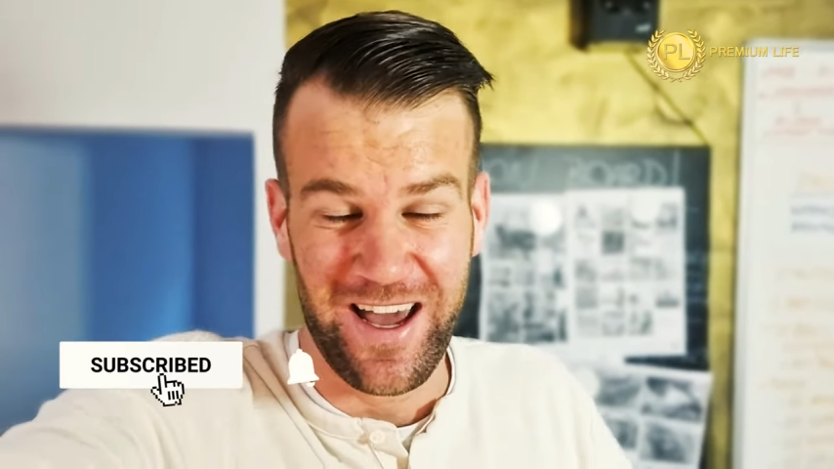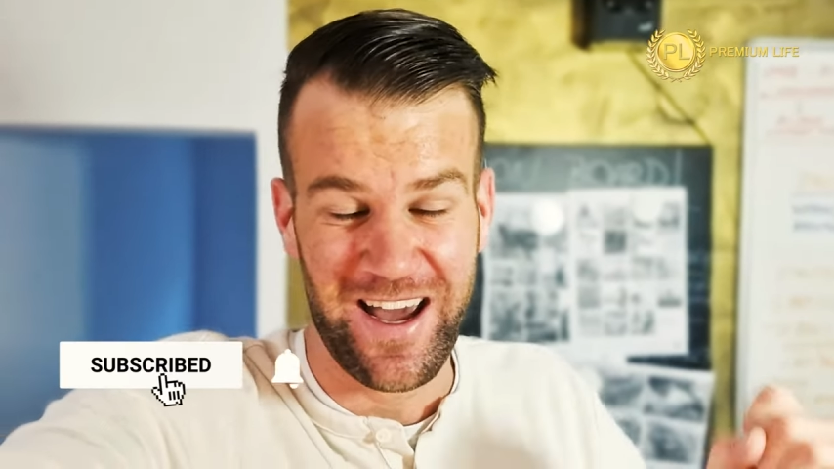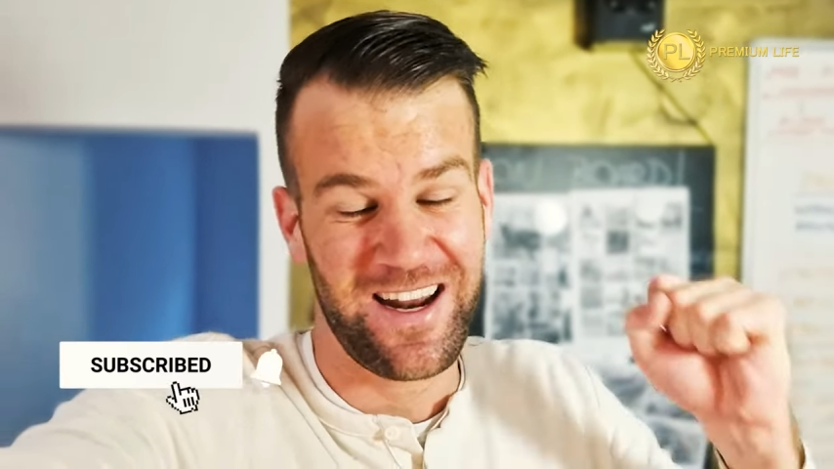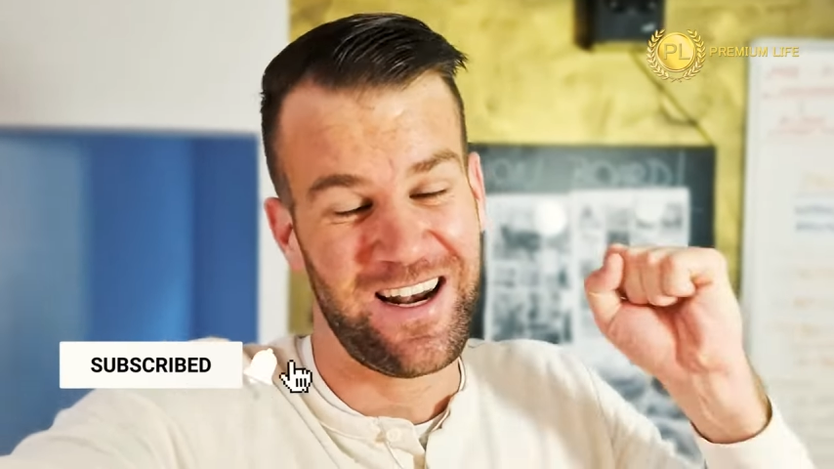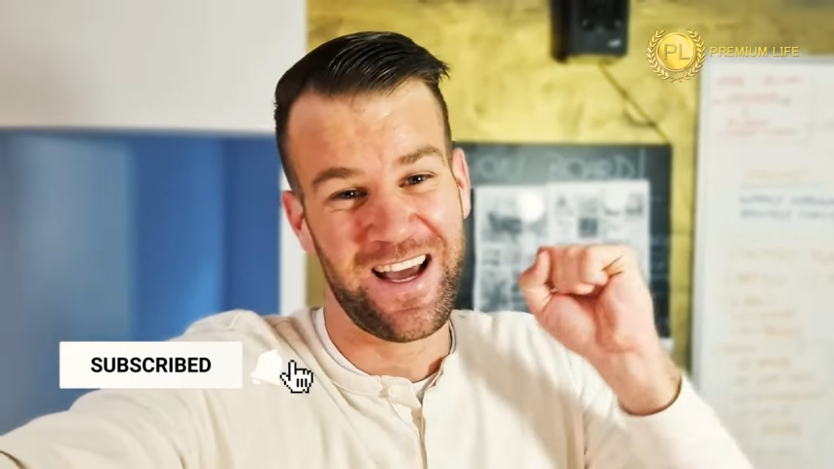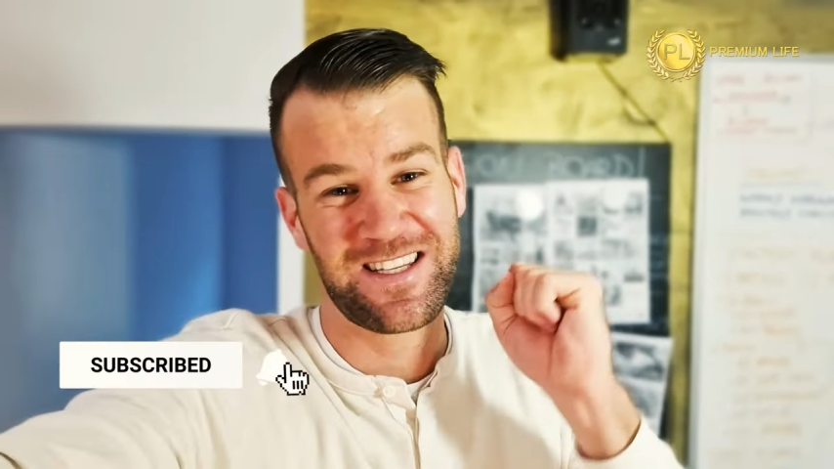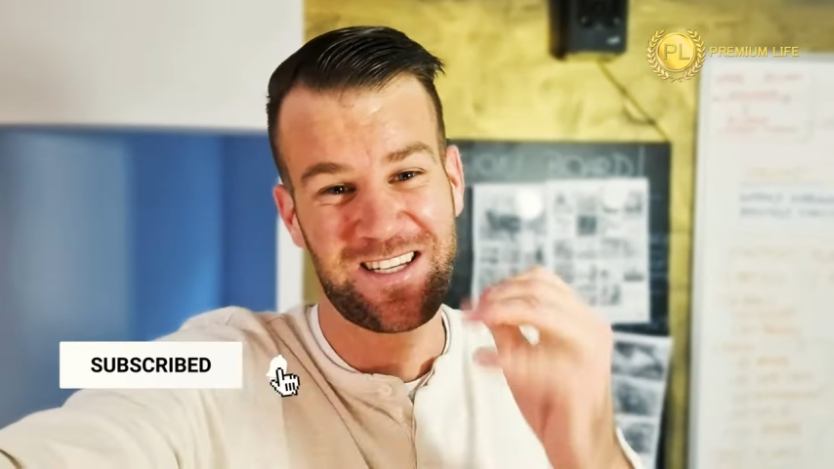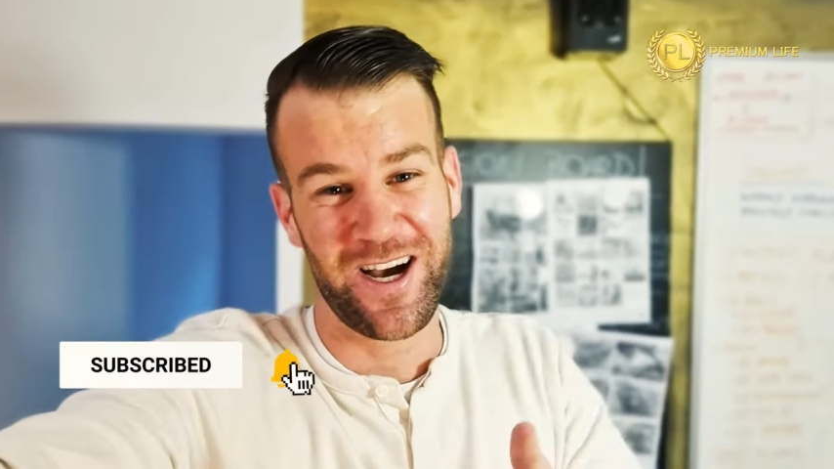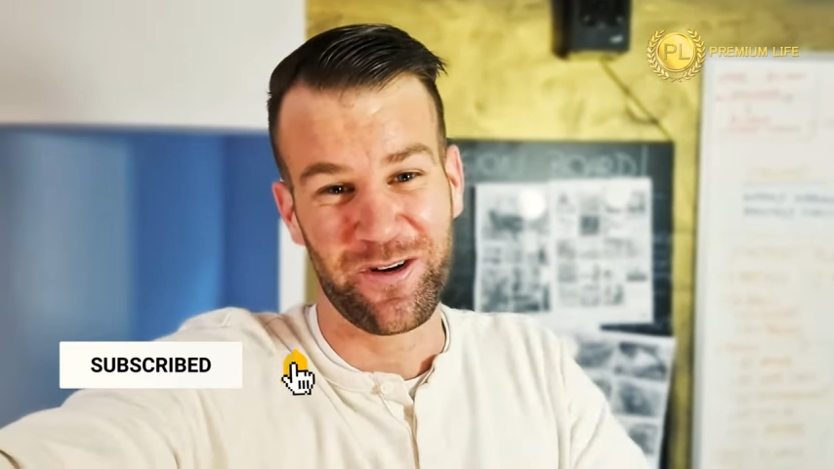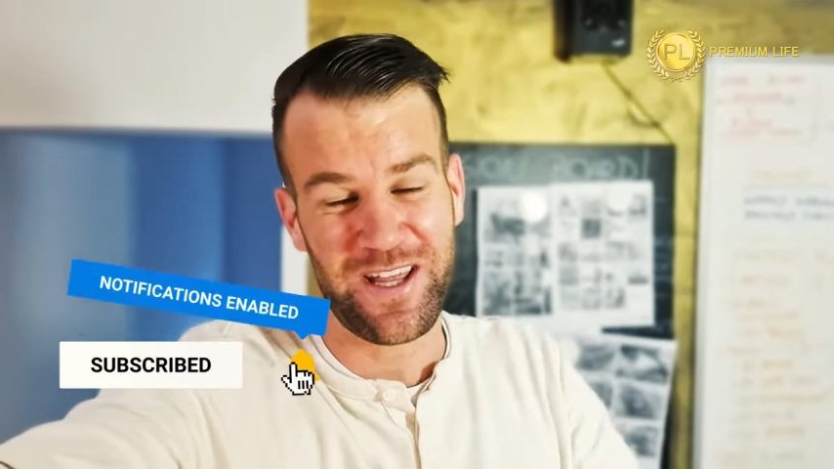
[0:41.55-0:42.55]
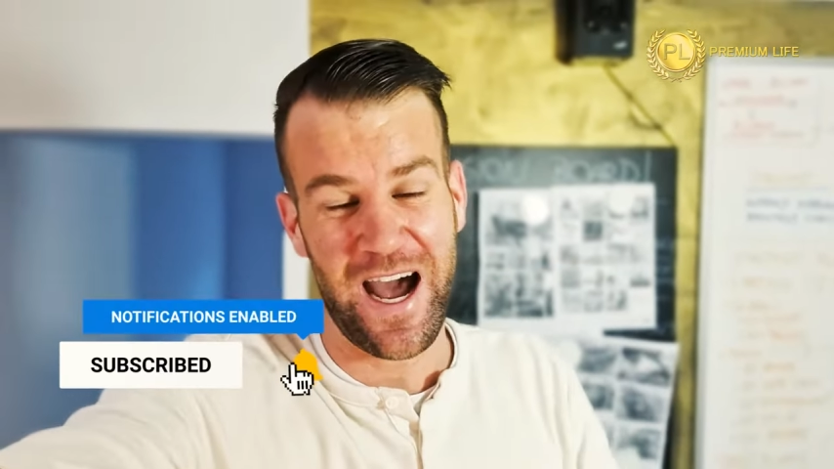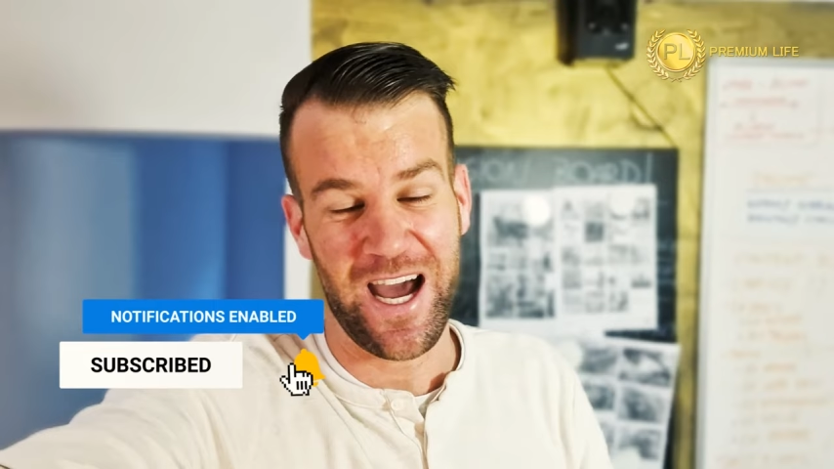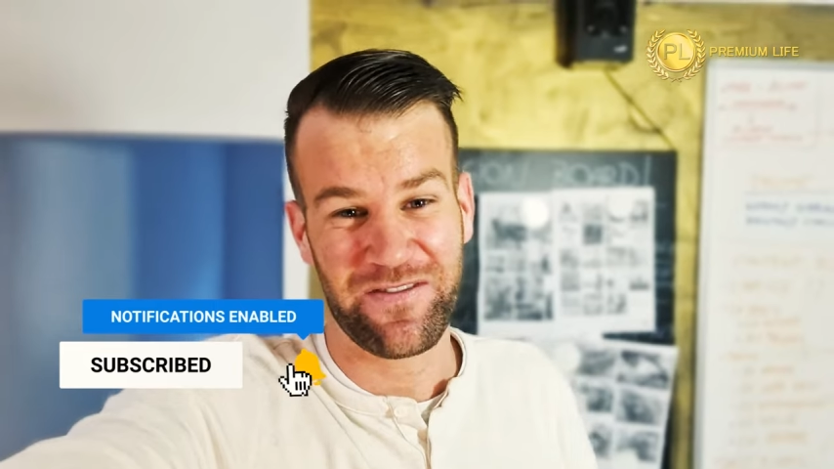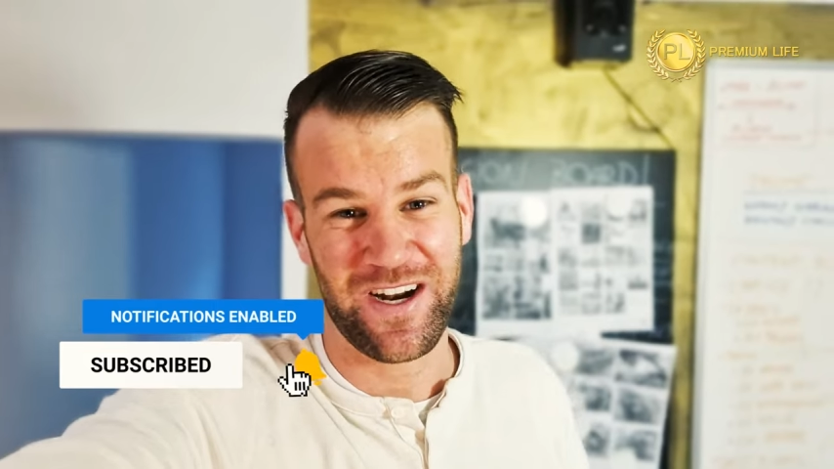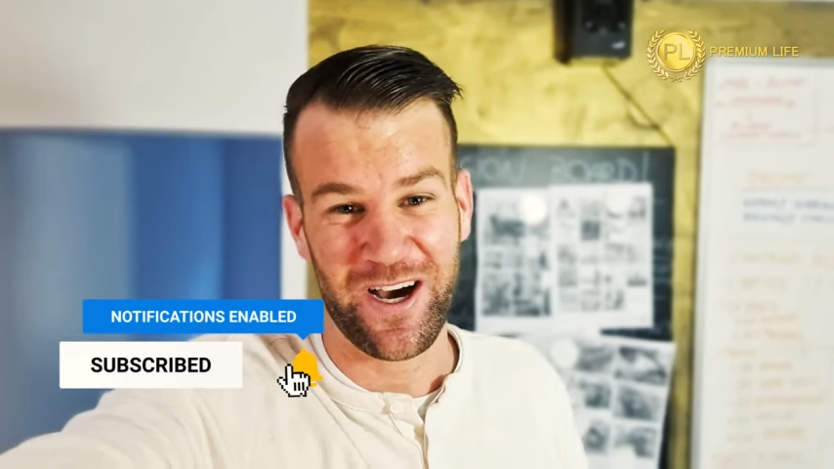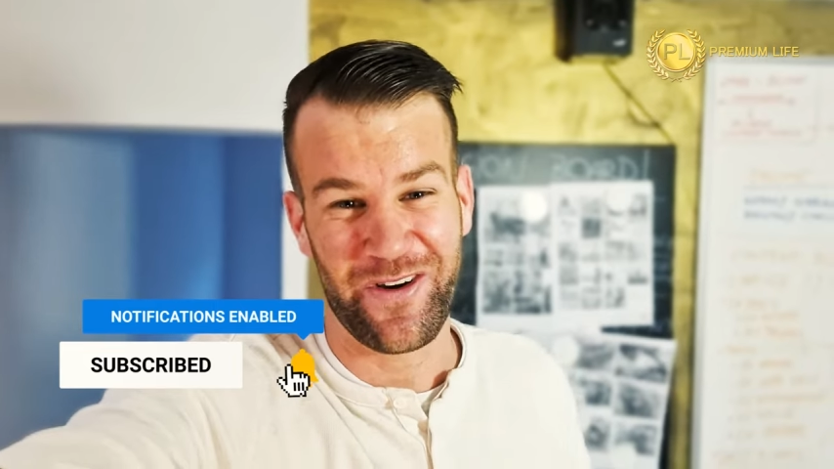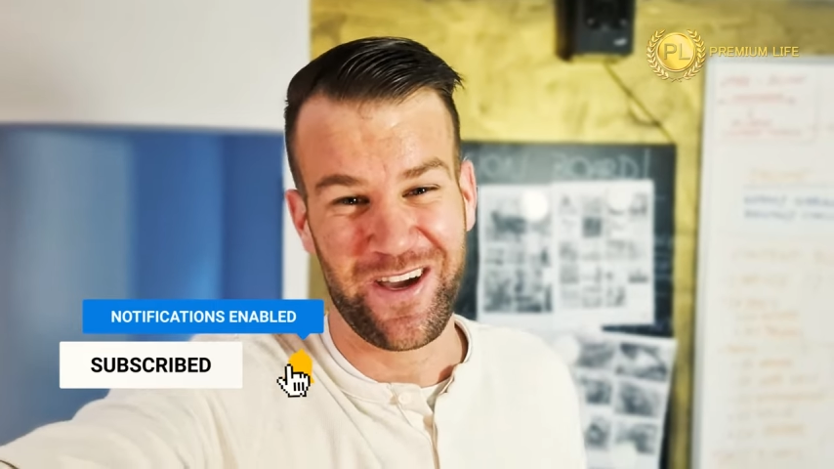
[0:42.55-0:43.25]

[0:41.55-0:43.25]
and let's go dive now